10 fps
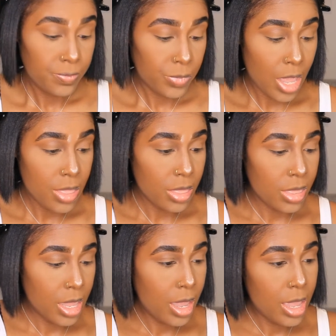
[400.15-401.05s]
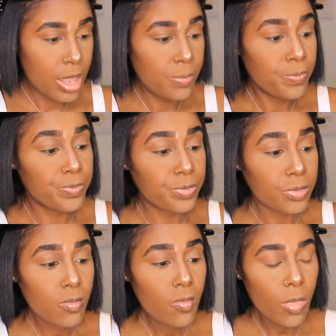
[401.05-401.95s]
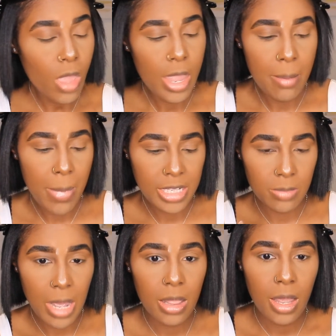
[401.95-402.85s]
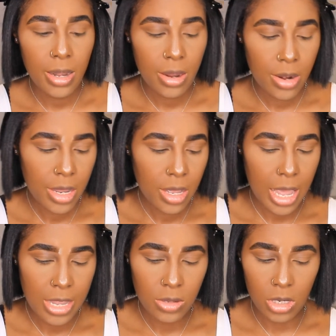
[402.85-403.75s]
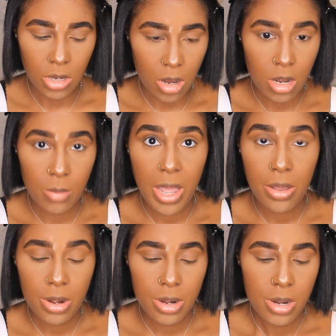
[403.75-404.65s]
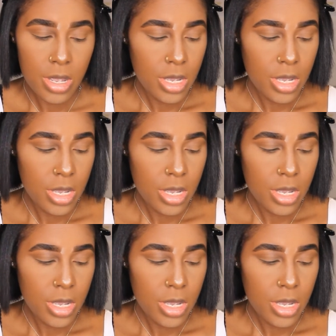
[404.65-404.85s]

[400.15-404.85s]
And then in my smile line area, I use a darker powder.